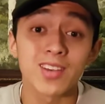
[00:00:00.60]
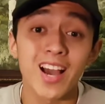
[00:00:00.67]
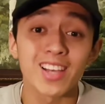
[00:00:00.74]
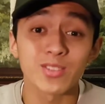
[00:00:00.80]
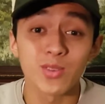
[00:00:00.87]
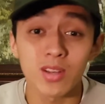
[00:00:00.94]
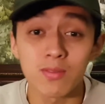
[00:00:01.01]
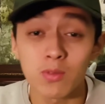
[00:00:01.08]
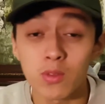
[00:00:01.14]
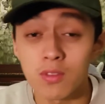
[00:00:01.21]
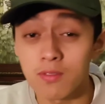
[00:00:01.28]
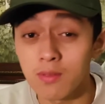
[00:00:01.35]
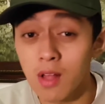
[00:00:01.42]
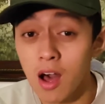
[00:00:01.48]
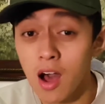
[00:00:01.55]
guys, welcome to
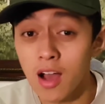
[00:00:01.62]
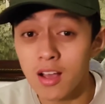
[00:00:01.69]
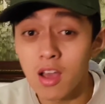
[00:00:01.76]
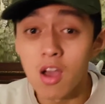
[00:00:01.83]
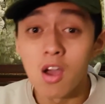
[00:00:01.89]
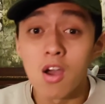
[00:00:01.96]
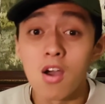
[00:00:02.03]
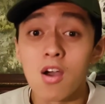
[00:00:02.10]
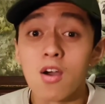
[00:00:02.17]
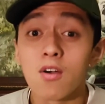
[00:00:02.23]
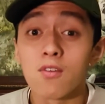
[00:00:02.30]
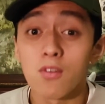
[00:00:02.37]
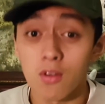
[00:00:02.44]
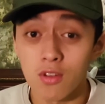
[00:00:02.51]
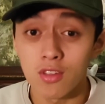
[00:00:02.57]
the vlog.
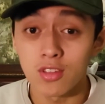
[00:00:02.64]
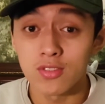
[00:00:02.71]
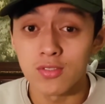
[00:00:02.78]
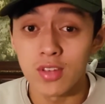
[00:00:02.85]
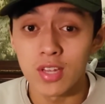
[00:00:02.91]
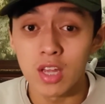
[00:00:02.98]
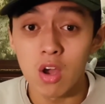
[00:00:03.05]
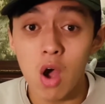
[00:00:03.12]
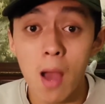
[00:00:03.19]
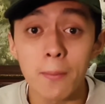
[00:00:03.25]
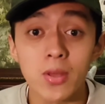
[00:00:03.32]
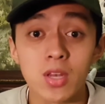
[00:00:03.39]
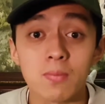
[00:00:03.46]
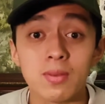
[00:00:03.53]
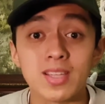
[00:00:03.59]
For this video
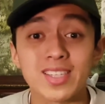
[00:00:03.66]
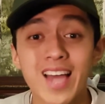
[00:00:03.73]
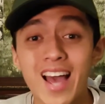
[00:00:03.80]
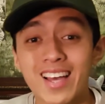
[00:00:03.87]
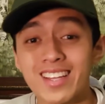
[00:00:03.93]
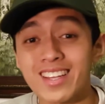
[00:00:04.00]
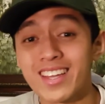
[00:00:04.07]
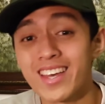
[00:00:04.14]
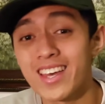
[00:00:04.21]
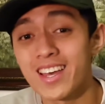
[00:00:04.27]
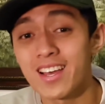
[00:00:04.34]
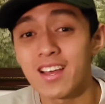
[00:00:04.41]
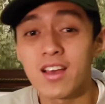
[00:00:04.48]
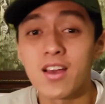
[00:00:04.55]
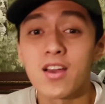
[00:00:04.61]
I'm gonna be
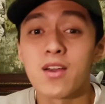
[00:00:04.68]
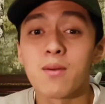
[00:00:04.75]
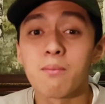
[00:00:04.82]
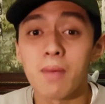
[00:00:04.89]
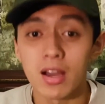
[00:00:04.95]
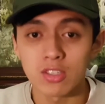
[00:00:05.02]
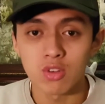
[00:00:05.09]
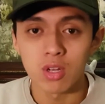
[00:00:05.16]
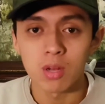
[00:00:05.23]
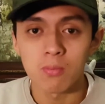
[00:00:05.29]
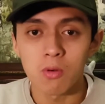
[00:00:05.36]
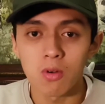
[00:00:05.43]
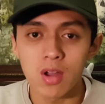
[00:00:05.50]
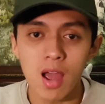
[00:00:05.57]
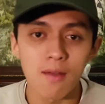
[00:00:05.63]
tackling my training
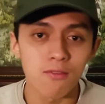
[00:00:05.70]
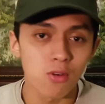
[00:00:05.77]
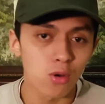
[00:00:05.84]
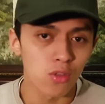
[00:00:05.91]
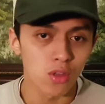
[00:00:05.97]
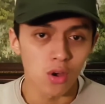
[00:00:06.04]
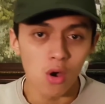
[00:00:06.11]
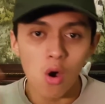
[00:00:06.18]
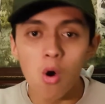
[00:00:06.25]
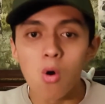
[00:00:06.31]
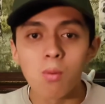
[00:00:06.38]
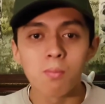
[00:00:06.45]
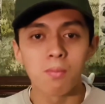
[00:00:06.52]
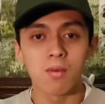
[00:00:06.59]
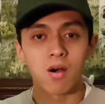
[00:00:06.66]
program for the
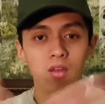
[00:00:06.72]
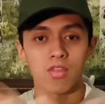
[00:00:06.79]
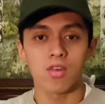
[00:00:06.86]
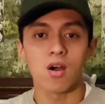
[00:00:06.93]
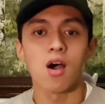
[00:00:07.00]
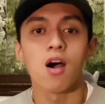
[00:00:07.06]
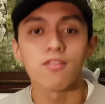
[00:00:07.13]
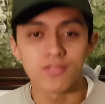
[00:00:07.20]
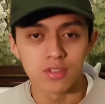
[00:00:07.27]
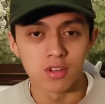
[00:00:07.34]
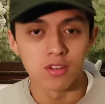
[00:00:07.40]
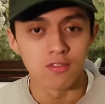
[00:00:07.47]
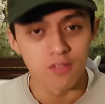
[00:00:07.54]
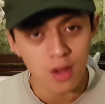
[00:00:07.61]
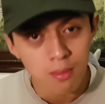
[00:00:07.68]
whole month of
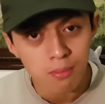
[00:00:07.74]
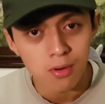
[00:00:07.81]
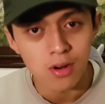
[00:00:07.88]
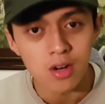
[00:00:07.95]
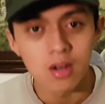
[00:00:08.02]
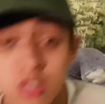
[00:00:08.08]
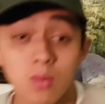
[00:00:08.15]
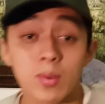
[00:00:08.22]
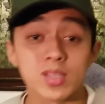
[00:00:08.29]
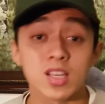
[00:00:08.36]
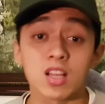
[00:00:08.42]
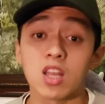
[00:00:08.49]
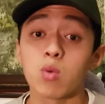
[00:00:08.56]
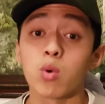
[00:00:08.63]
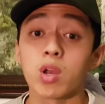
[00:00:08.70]
November. So
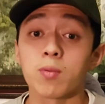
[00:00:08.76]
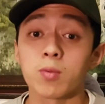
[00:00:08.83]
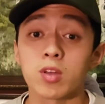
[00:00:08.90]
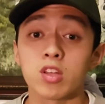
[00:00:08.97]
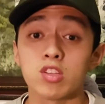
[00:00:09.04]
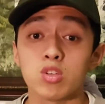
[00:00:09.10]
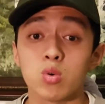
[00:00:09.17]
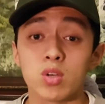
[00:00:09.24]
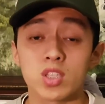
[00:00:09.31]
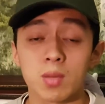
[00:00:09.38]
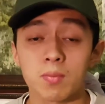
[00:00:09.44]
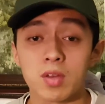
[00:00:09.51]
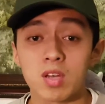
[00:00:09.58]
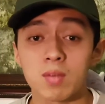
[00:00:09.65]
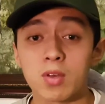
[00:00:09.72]
basically what I'm gonna do is
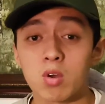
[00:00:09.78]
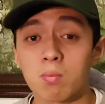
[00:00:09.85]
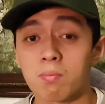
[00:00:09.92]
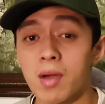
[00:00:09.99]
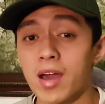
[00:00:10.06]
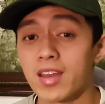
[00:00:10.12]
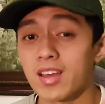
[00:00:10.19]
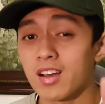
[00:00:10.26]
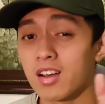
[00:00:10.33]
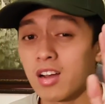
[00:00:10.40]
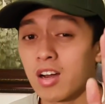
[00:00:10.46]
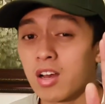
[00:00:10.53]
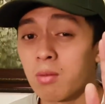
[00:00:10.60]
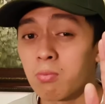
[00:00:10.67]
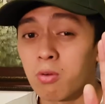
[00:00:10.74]
I'm gonna be combining a
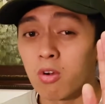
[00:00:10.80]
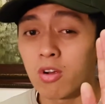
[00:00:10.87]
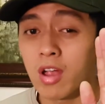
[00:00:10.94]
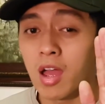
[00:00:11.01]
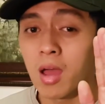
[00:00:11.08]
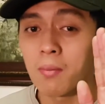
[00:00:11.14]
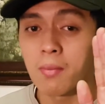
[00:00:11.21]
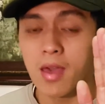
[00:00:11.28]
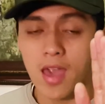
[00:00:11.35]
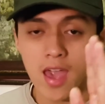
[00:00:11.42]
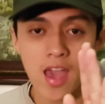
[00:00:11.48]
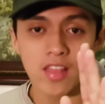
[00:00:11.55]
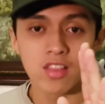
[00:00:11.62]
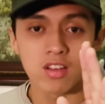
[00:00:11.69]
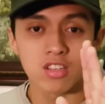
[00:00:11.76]
cutting program
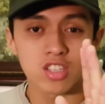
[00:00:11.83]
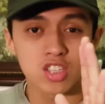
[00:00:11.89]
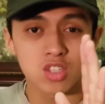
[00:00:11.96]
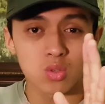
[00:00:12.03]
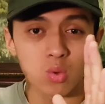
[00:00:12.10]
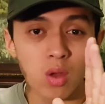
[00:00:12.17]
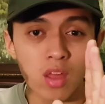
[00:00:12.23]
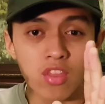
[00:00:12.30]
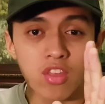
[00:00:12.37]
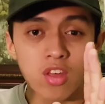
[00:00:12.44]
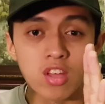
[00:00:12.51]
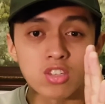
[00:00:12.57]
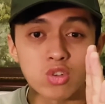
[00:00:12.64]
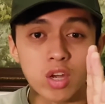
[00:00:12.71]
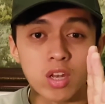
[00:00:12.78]
and a strength
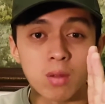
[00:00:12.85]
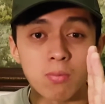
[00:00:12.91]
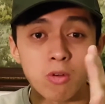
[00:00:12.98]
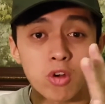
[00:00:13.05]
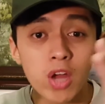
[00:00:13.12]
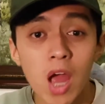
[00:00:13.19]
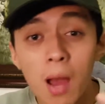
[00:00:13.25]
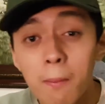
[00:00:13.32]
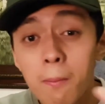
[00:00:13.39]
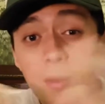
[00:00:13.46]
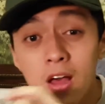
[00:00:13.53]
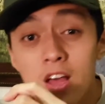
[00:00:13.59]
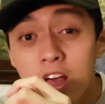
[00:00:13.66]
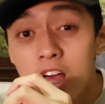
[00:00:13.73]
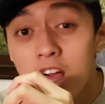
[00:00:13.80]
training program
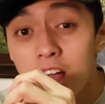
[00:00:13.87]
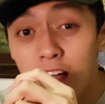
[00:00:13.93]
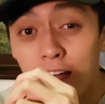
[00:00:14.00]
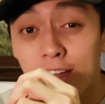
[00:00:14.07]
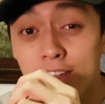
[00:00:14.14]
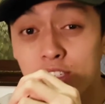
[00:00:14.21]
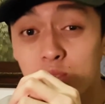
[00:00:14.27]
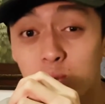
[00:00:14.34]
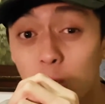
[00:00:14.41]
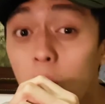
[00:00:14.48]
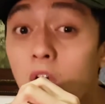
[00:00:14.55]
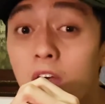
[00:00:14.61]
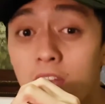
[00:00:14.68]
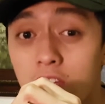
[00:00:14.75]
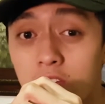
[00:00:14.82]
as
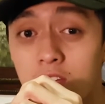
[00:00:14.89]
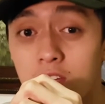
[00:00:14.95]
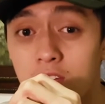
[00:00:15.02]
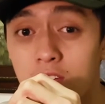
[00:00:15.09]
one.